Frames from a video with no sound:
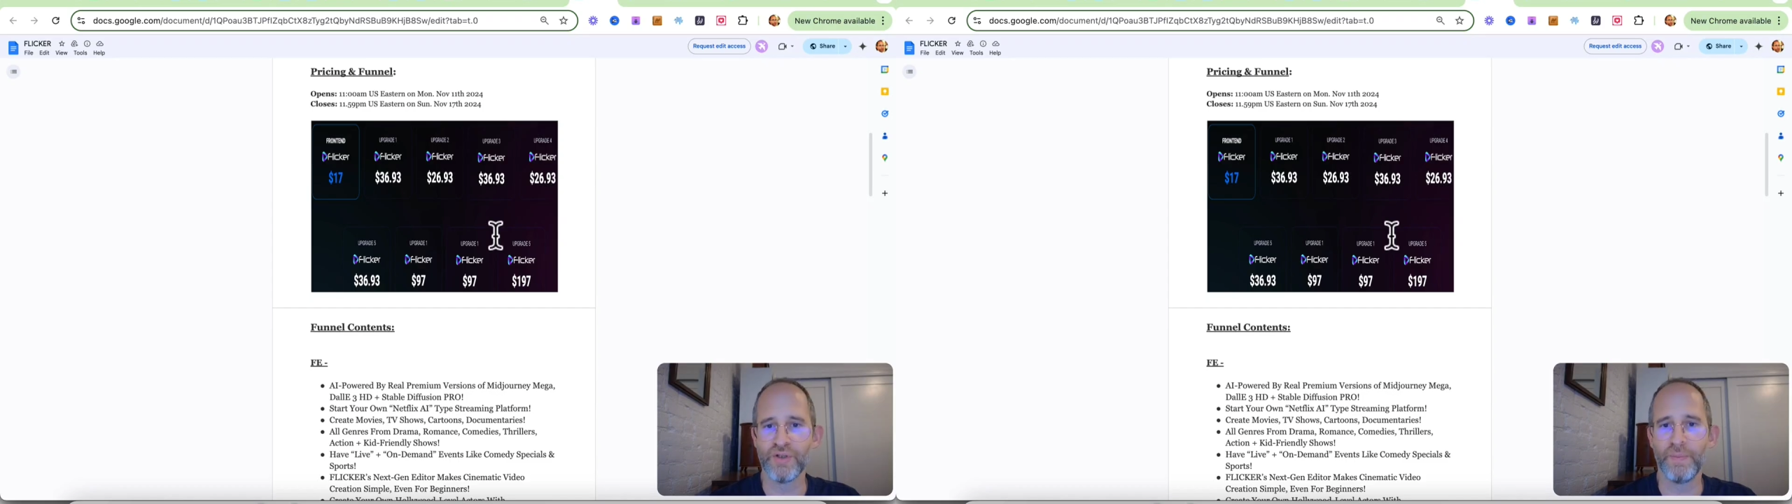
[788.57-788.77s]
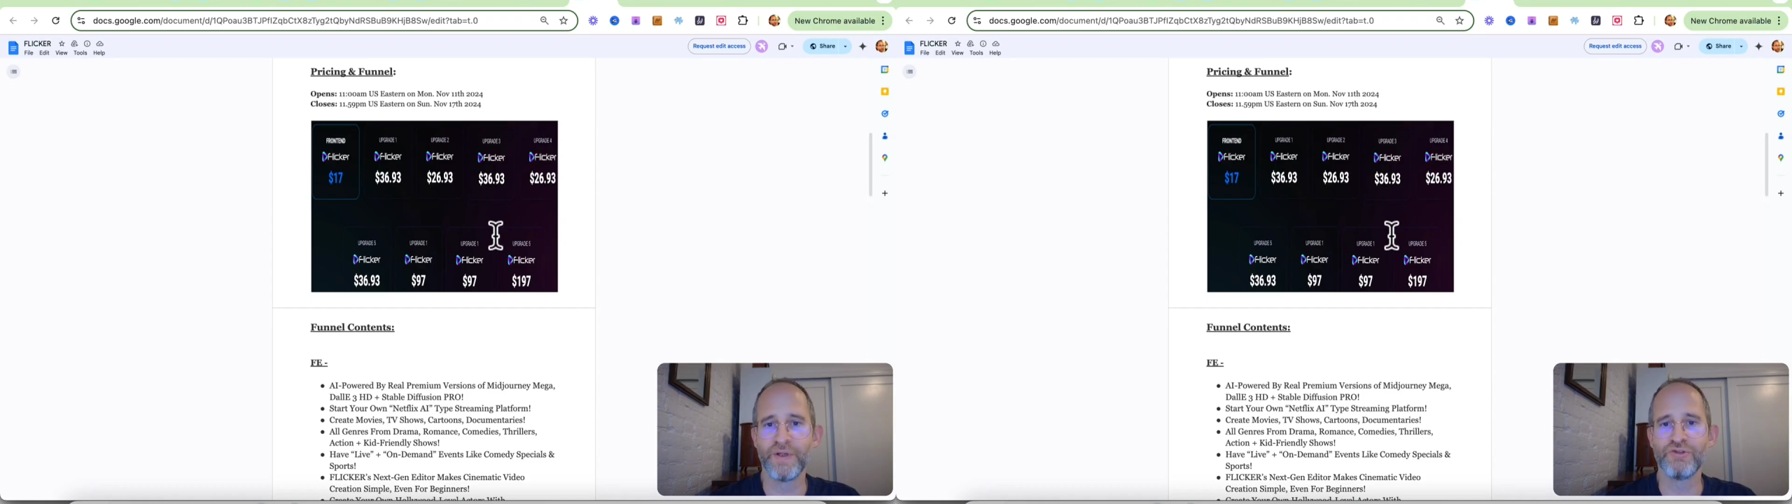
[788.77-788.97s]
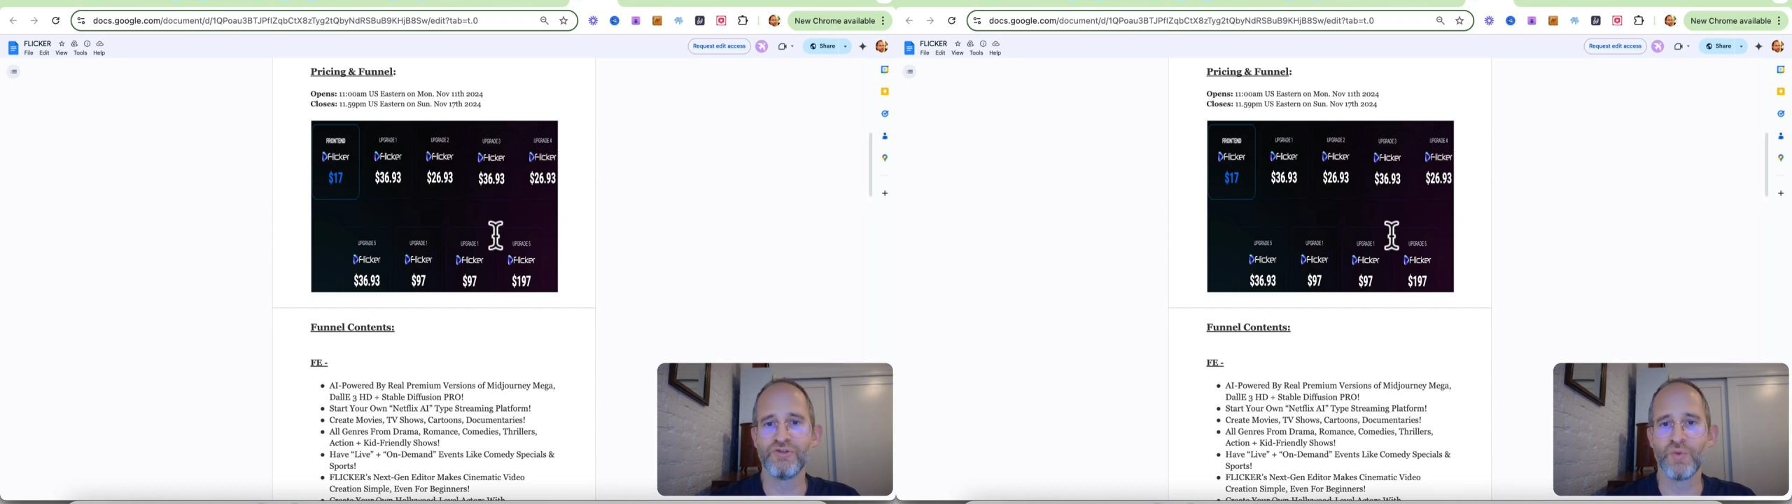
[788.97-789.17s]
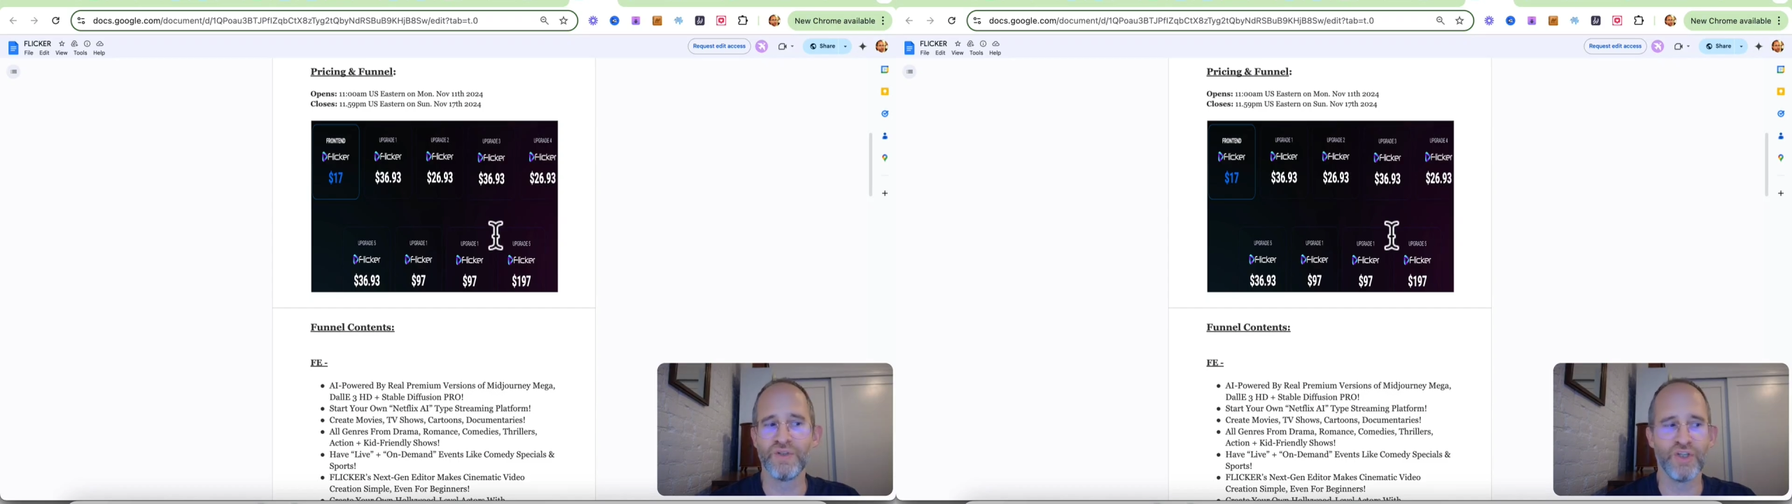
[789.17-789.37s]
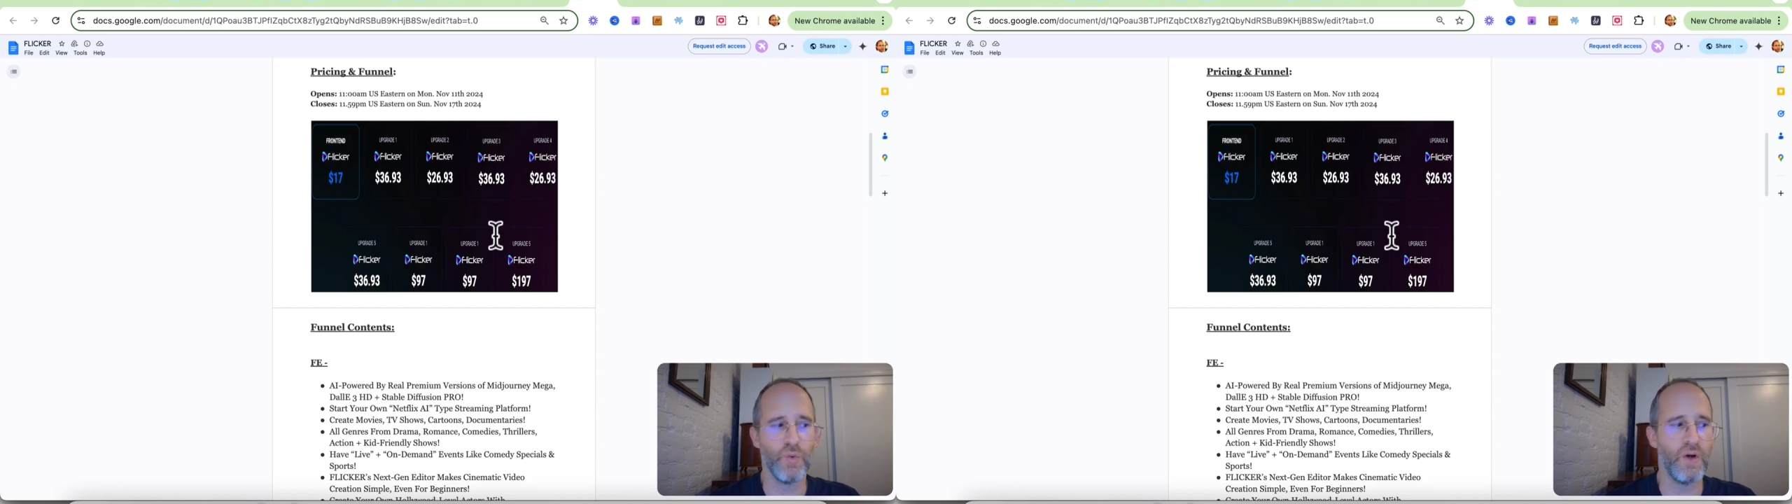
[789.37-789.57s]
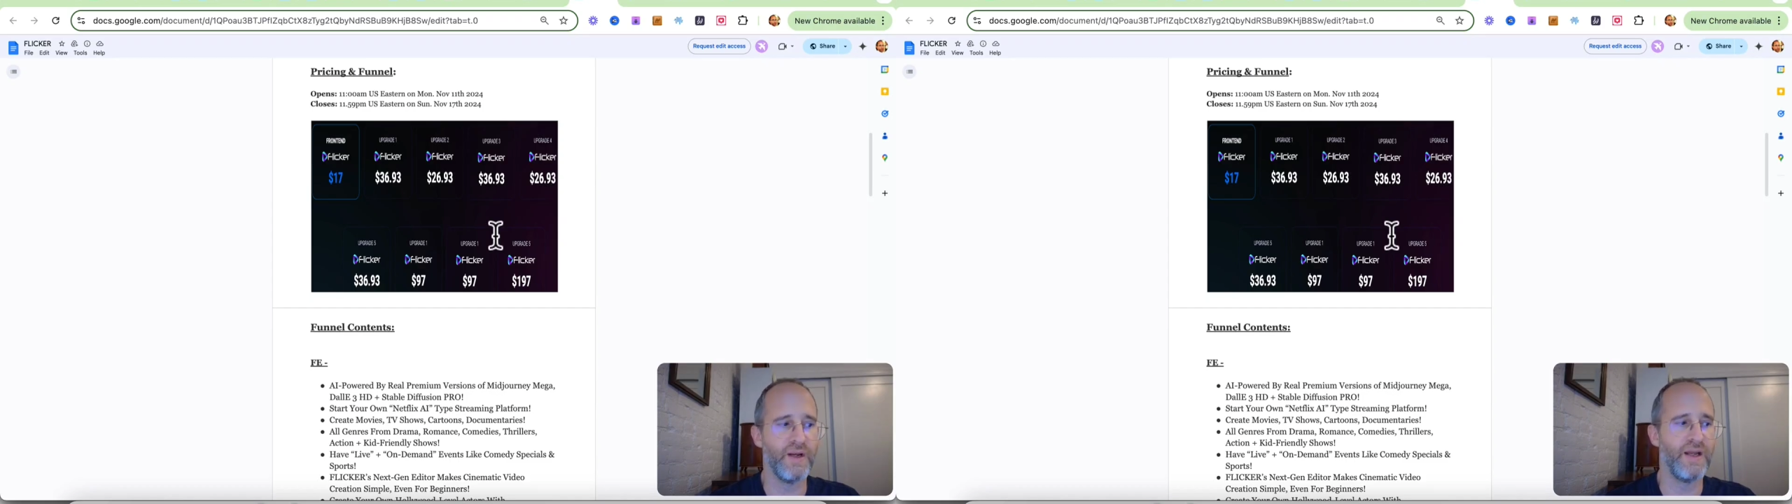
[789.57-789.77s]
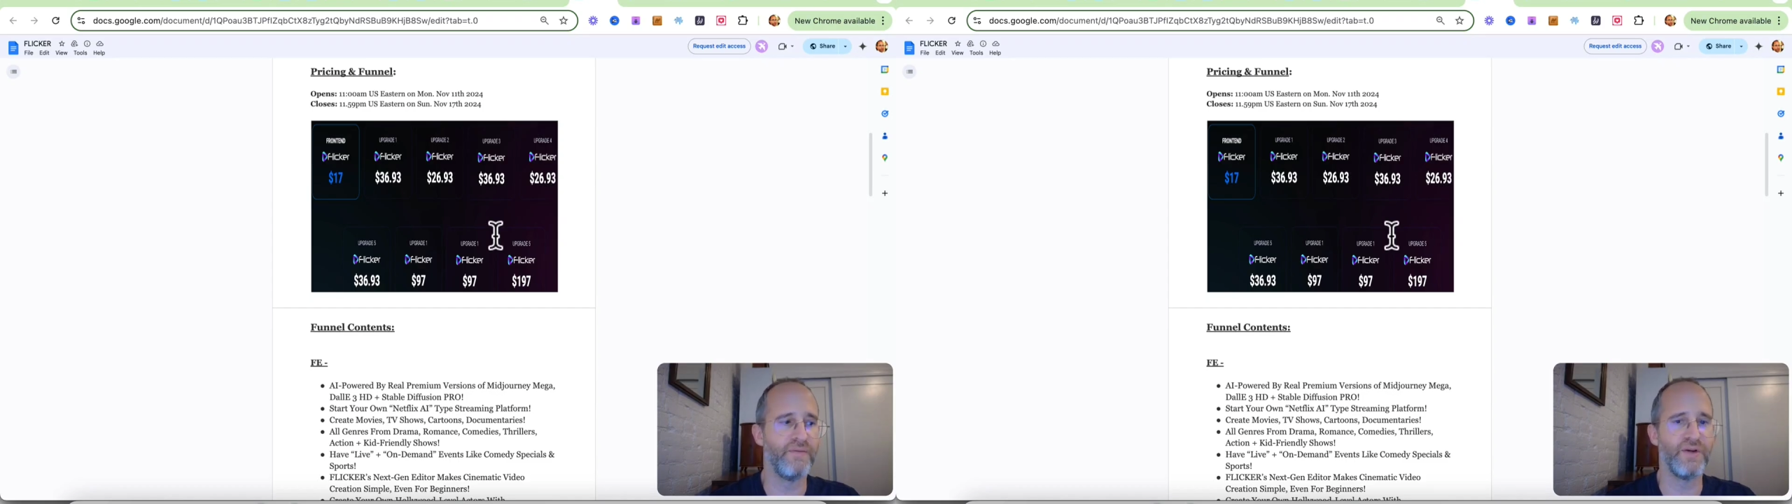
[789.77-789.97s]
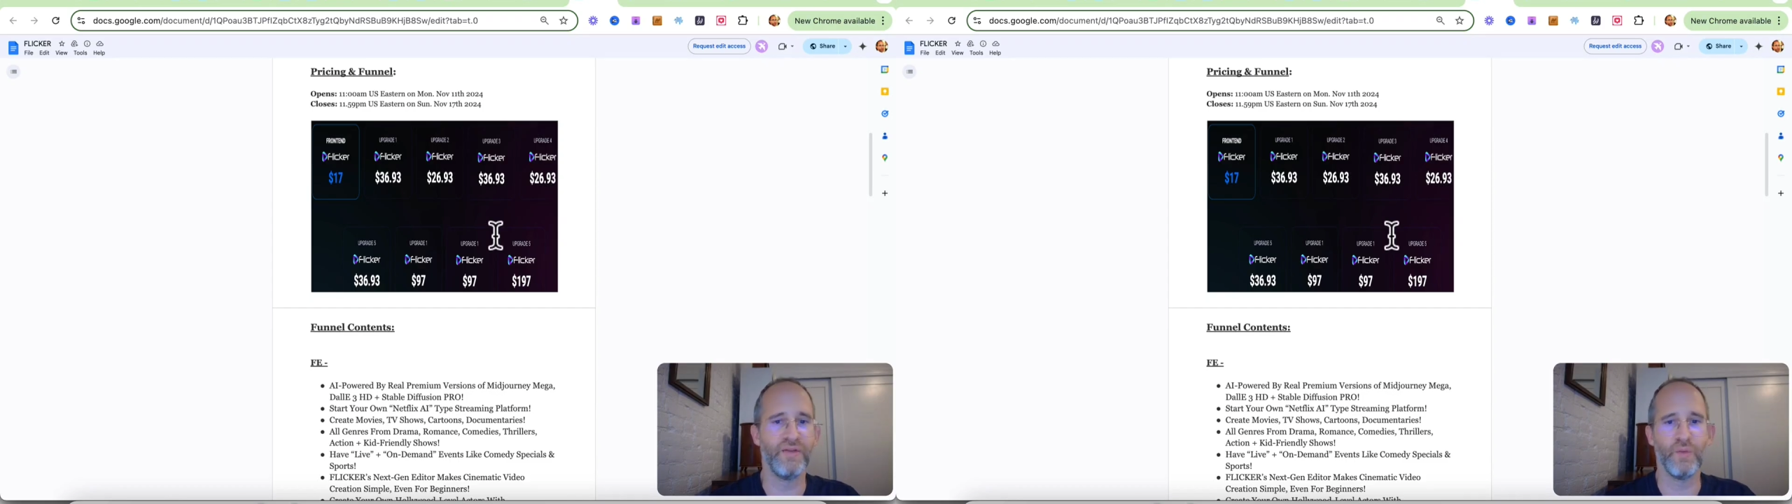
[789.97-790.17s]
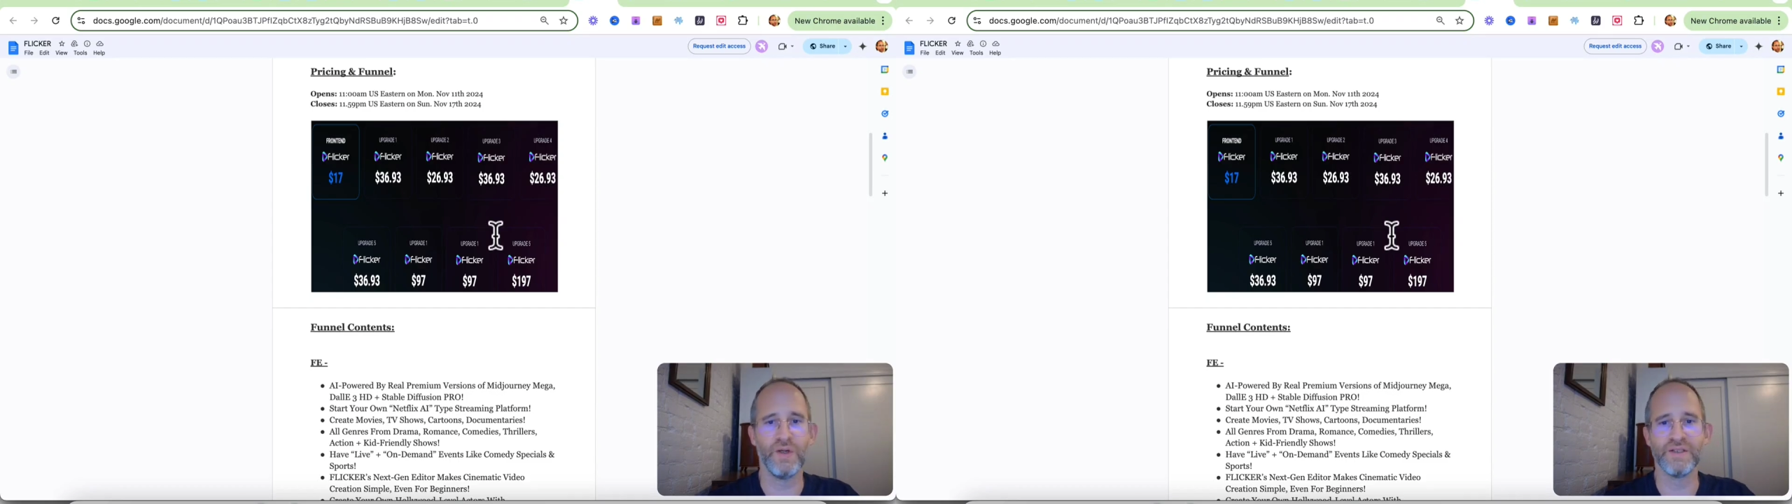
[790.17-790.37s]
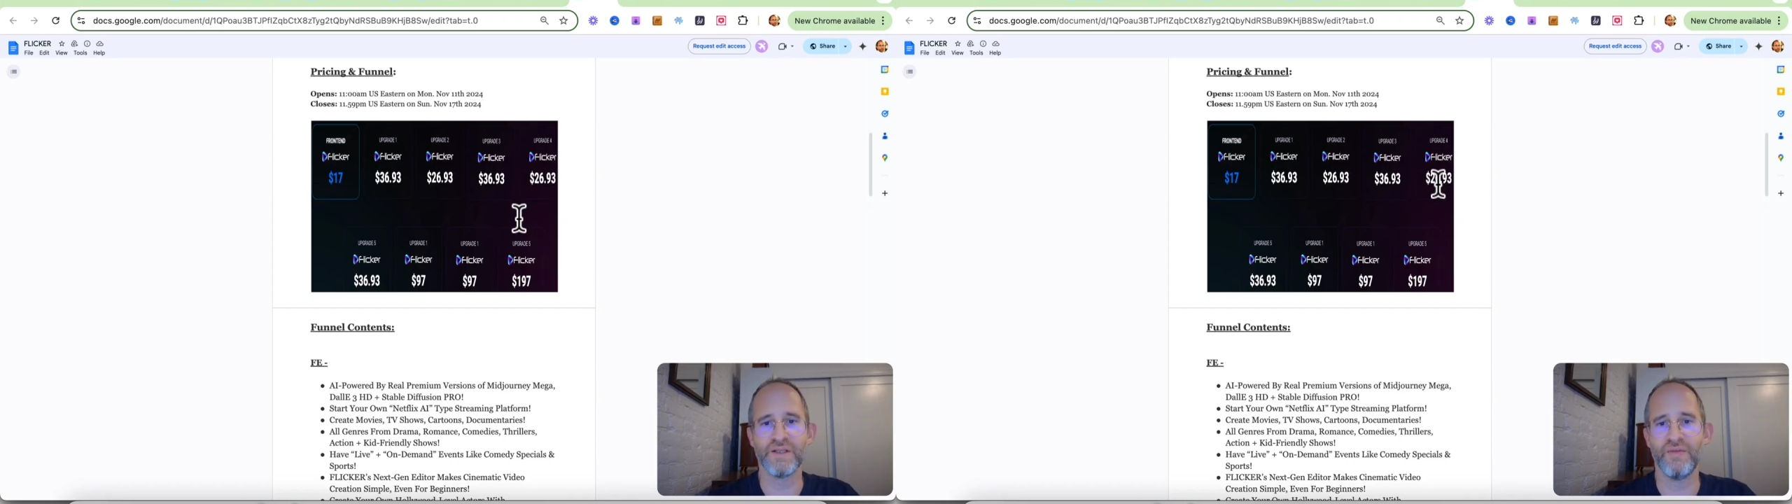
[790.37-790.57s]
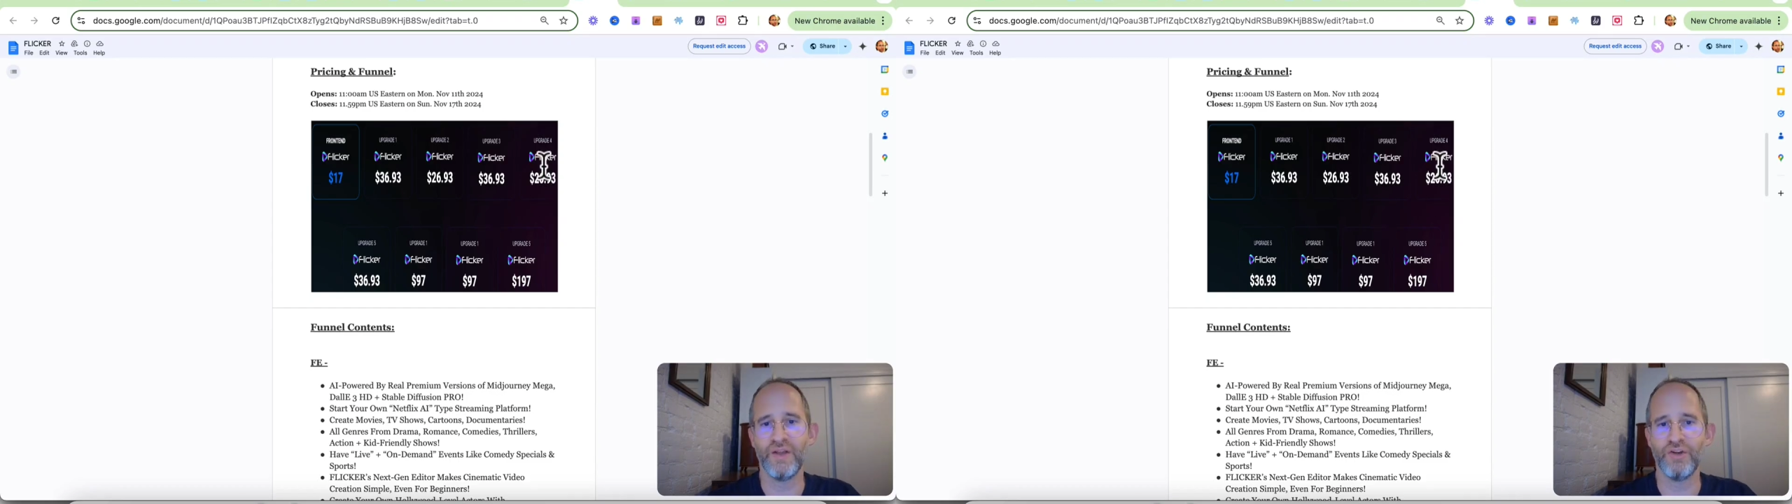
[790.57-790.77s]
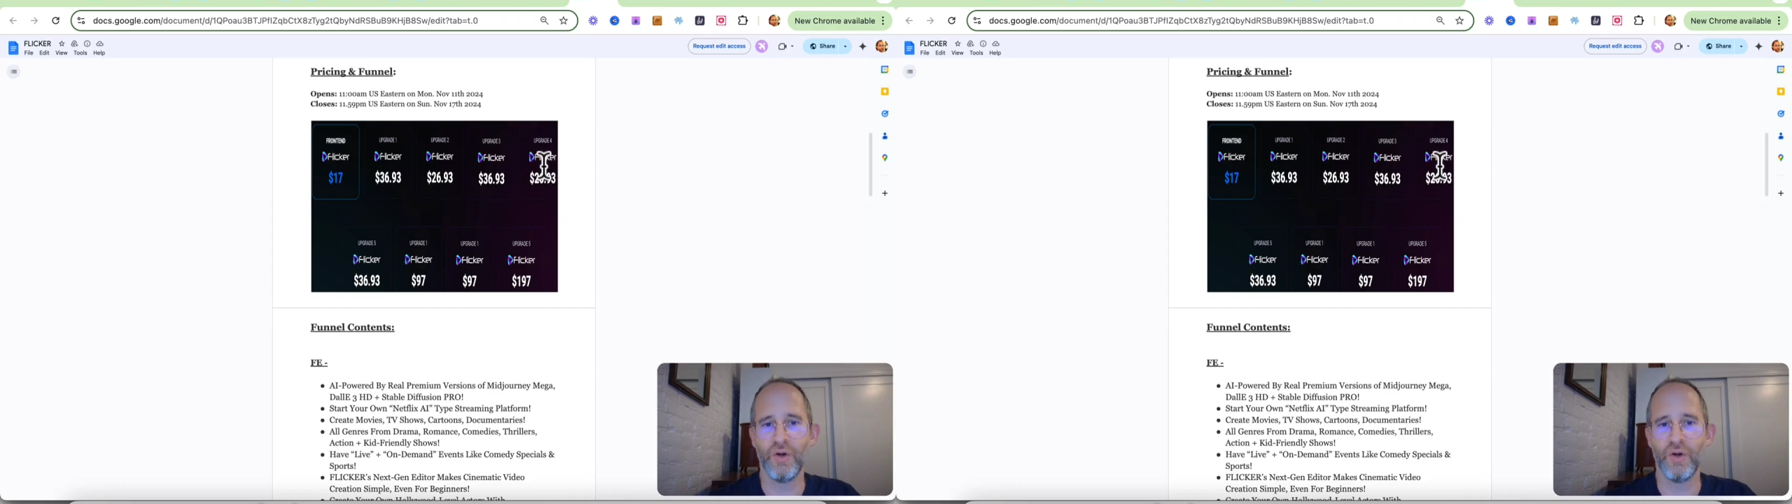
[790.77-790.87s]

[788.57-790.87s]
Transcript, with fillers: Pick and choose the ones that you want and forget the ones that you don't.